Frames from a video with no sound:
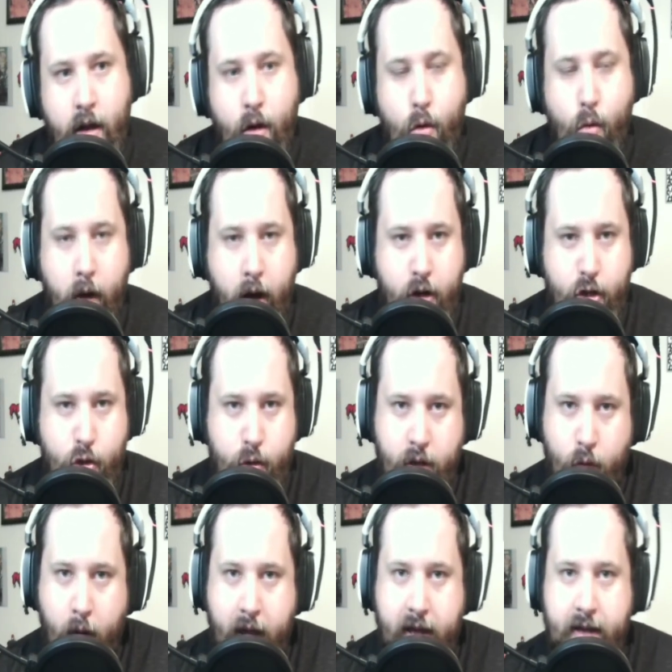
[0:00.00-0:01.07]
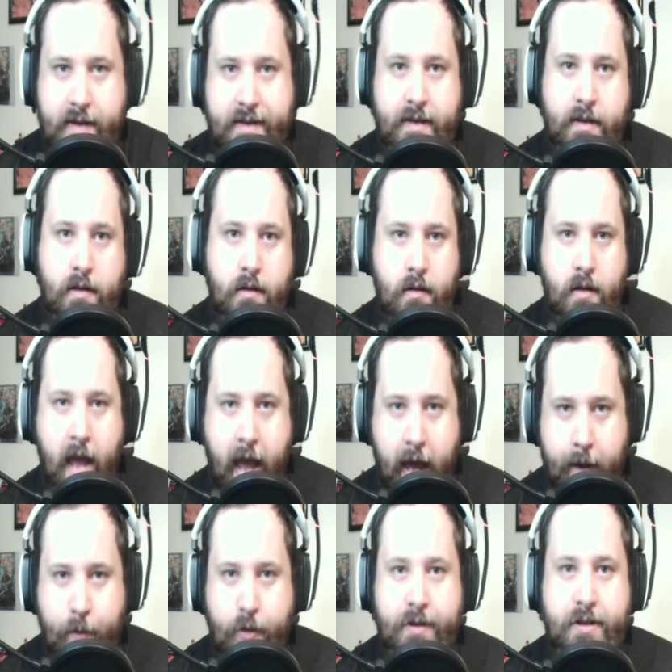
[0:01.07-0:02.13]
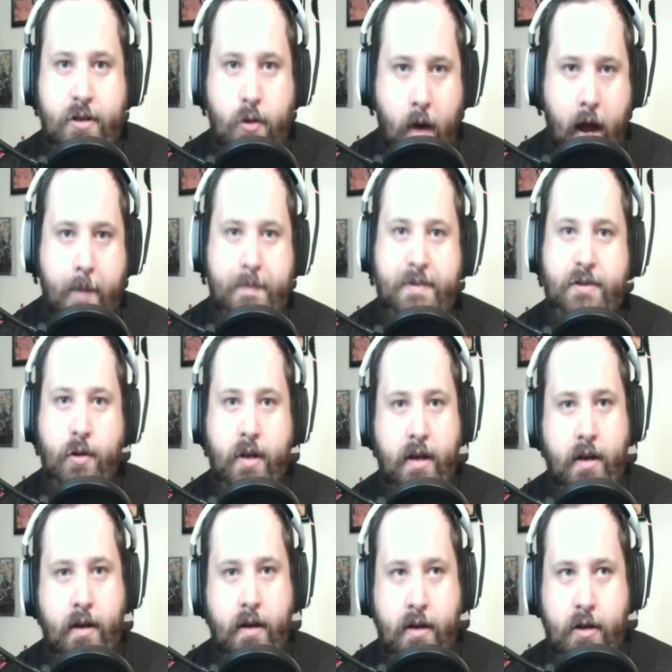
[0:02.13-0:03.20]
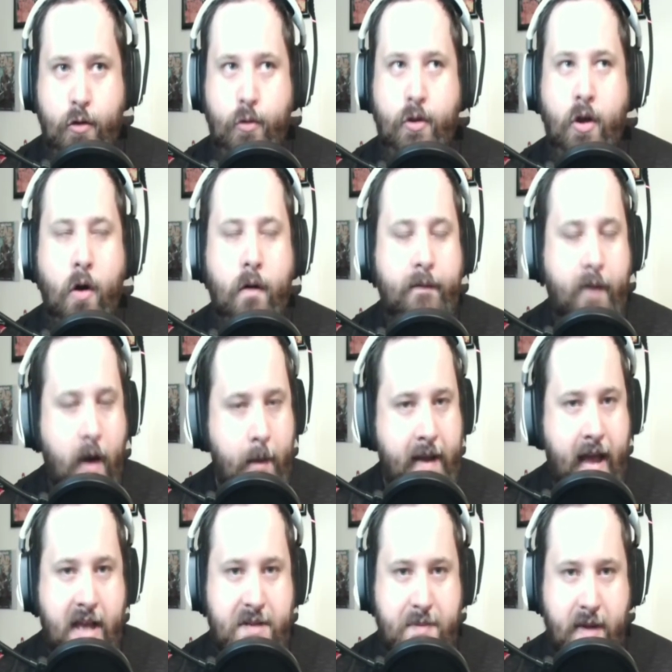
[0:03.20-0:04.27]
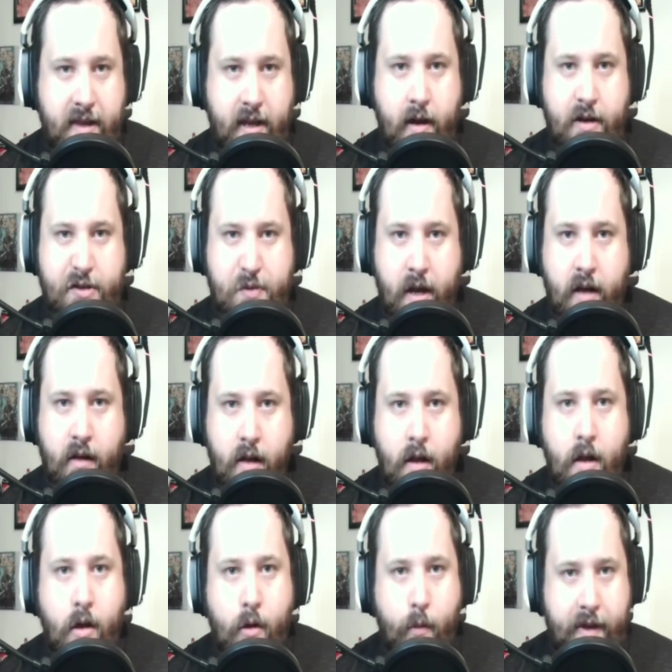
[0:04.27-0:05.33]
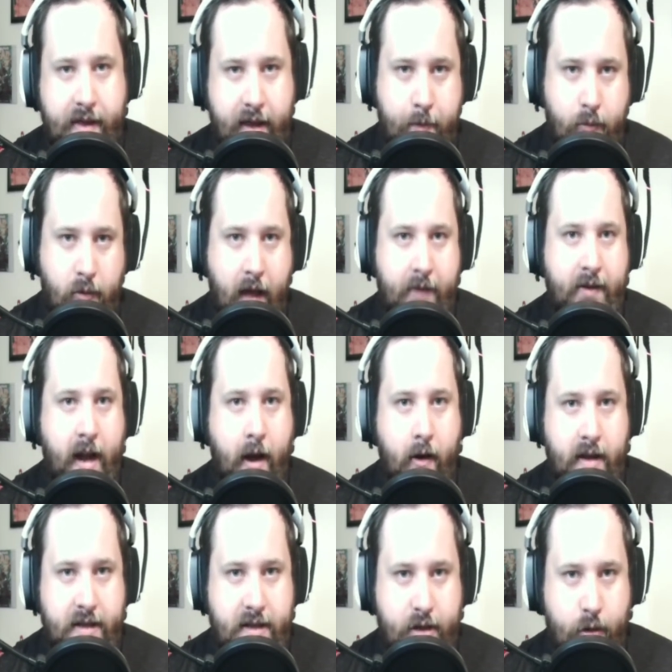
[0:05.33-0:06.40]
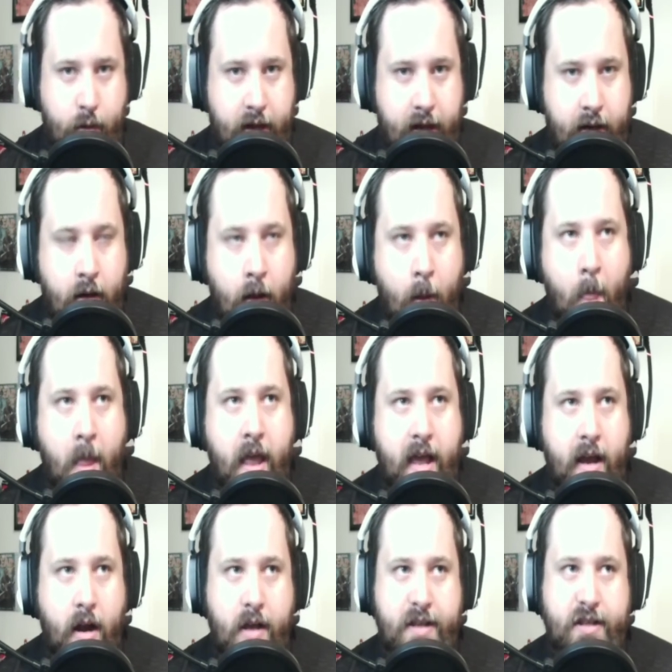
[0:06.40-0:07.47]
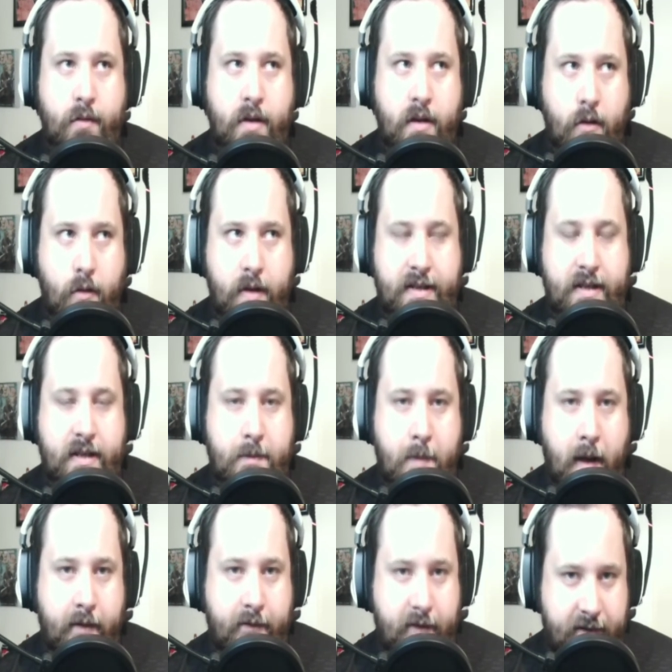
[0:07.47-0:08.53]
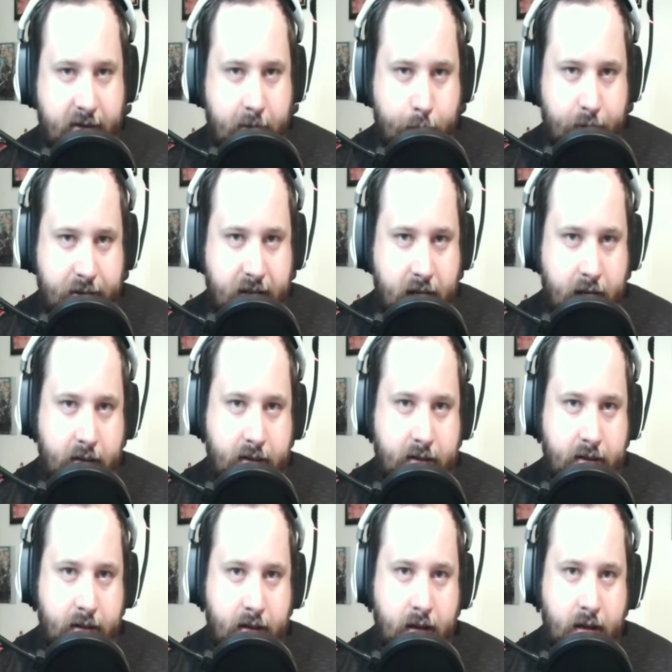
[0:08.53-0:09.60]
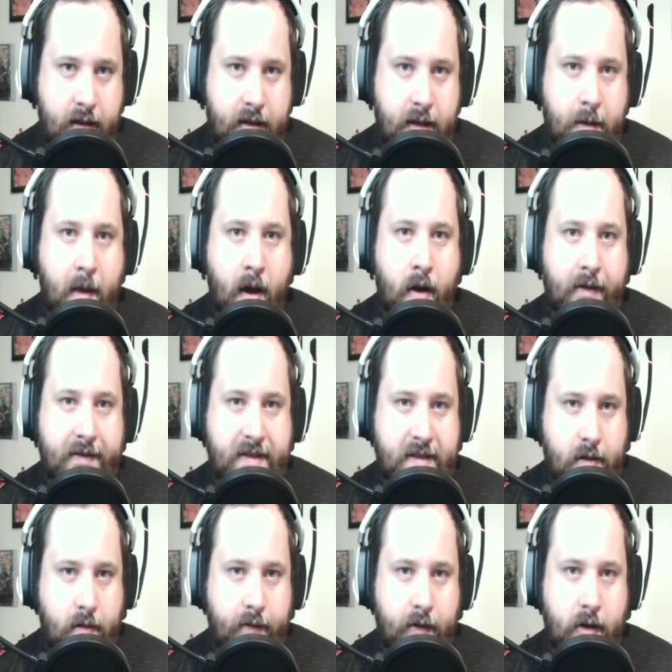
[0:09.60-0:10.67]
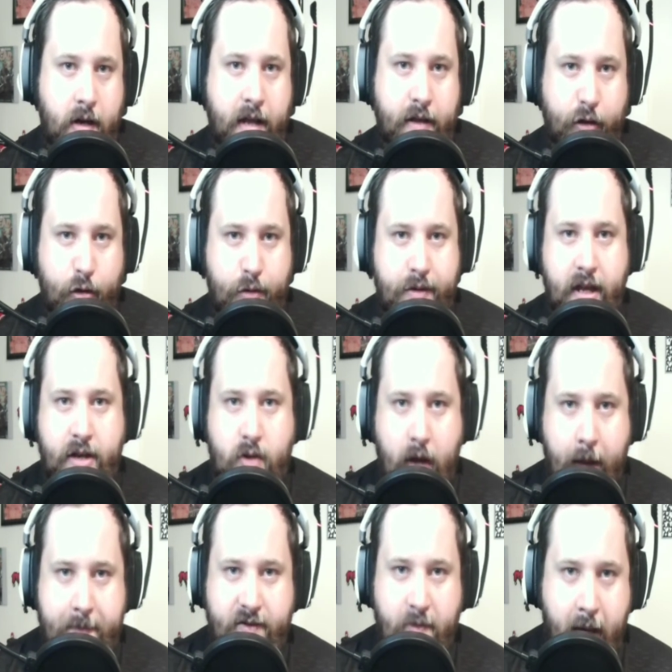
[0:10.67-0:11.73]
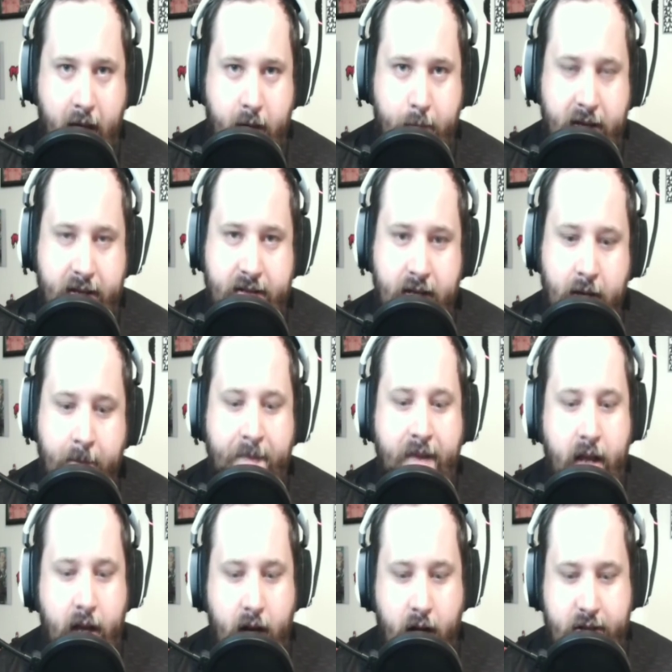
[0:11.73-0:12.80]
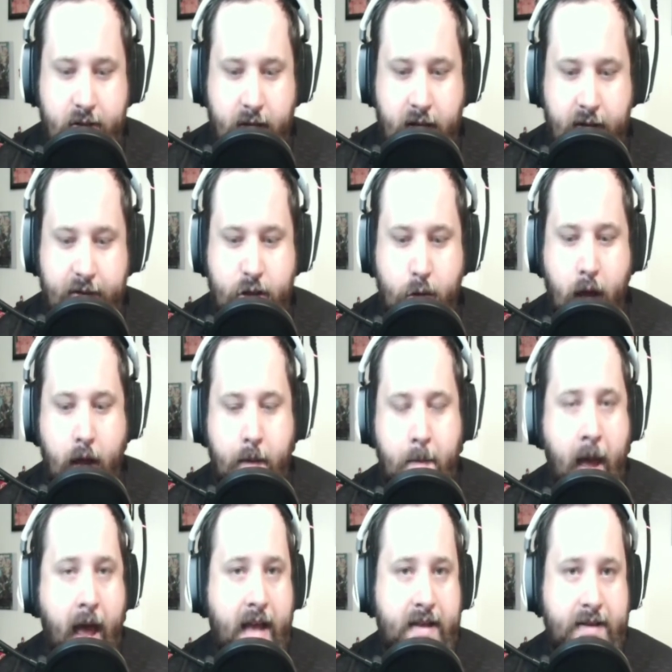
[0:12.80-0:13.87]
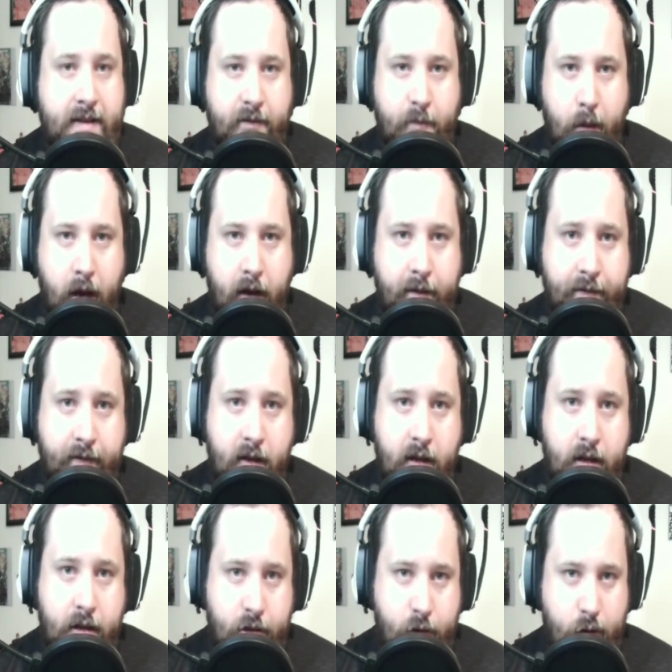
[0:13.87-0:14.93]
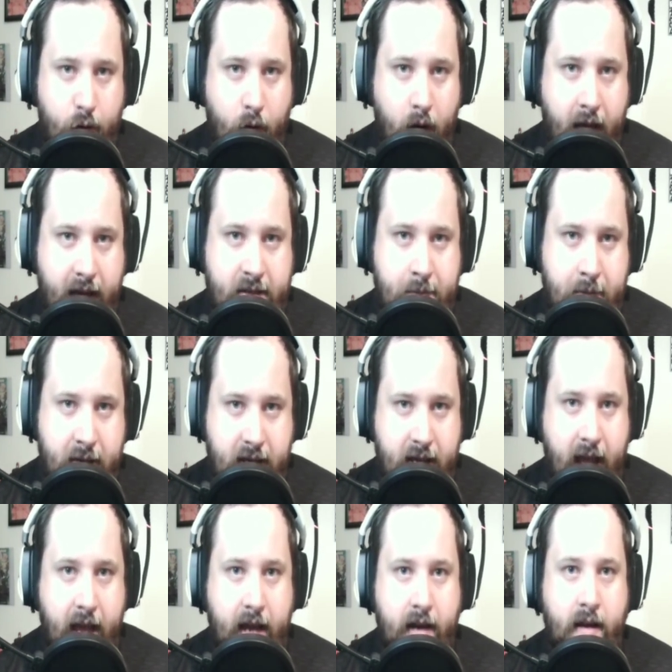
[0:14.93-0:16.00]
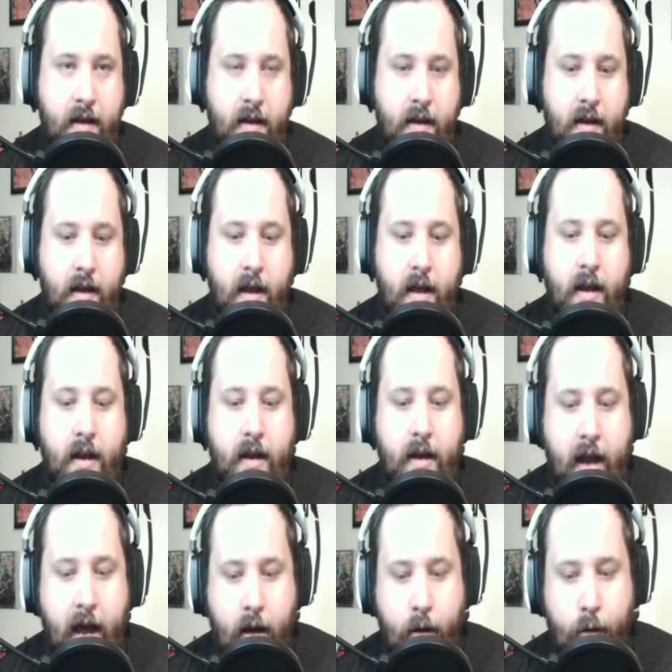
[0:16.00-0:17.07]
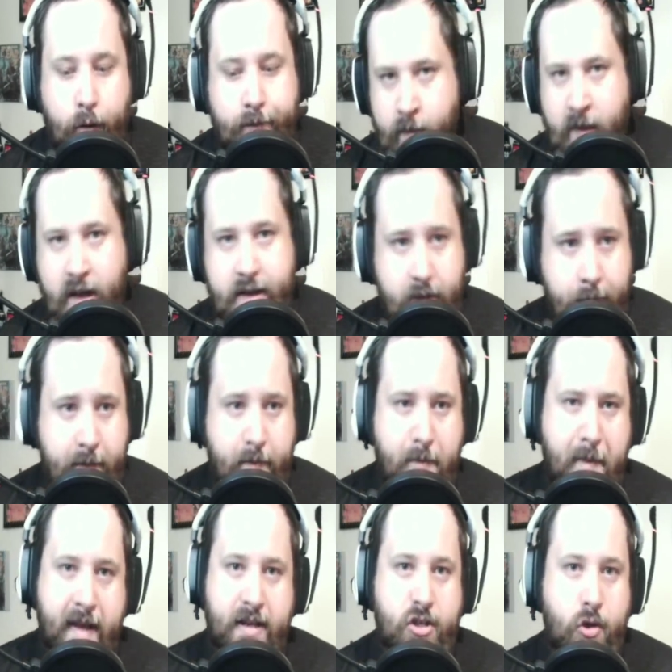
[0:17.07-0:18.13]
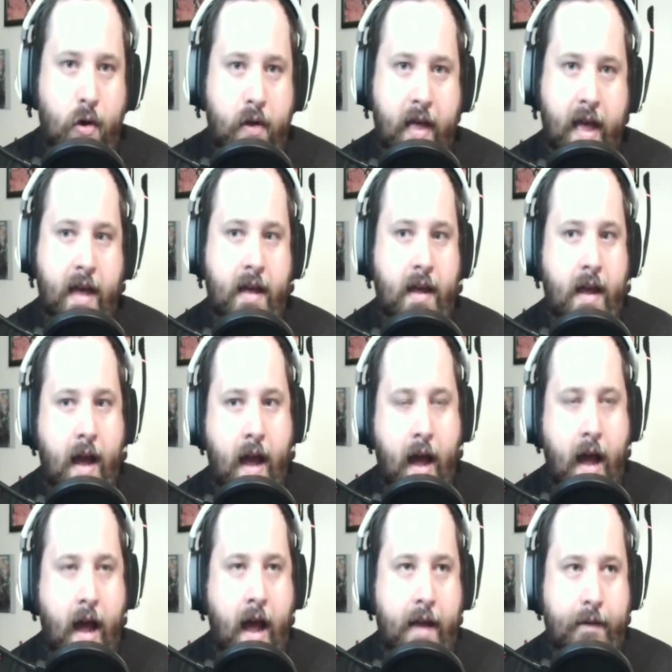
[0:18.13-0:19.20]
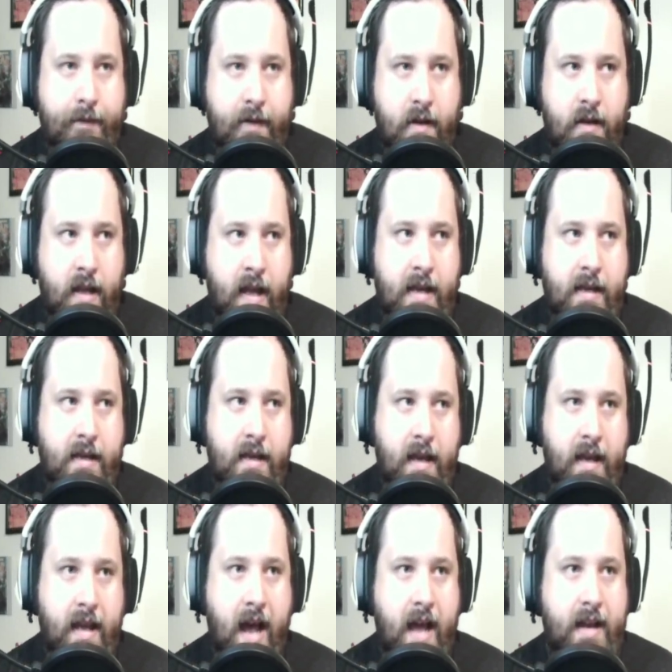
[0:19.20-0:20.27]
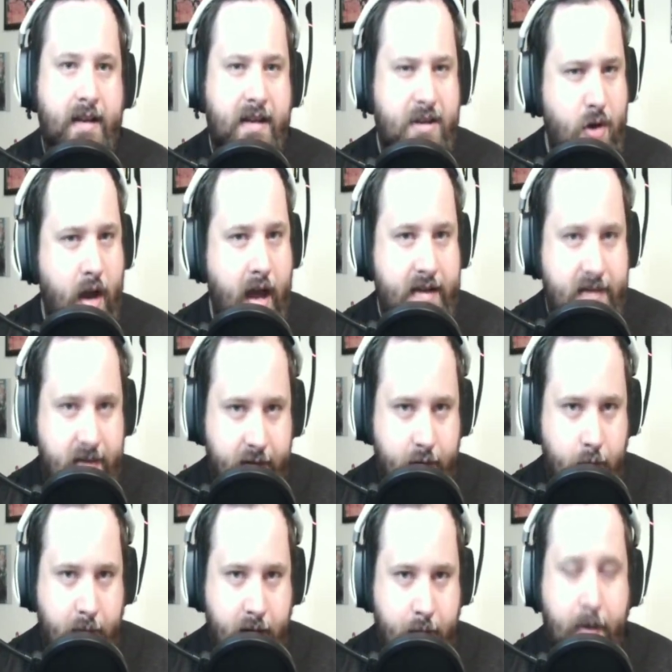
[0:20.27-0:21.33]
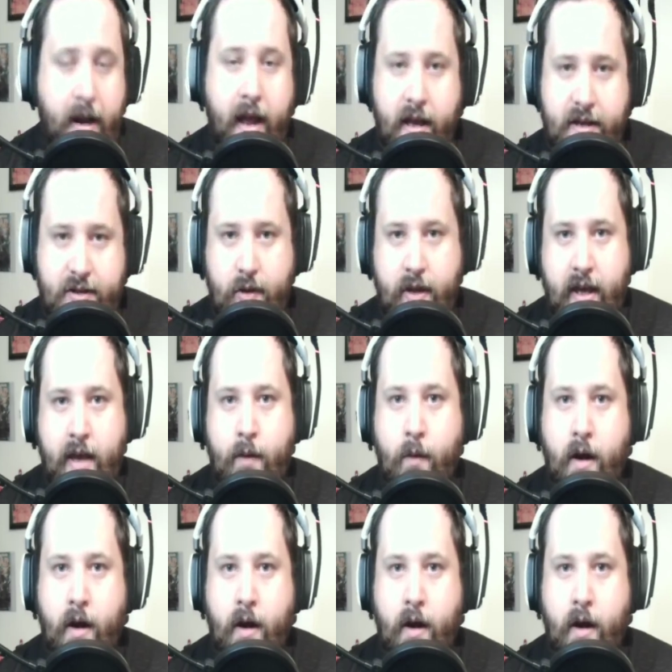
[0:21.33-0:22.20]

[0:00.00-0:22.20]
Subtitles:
where you can raise animals, crops. You can do the whole farming aspect there as well with a private area to do it in. It also increases by 50% the amount of silver and loot that drops from enemies. It also gives you a passive buff to your XP gain. Now, some people might enjoy that. I feel like it kind of detracts a little bit, but I also get where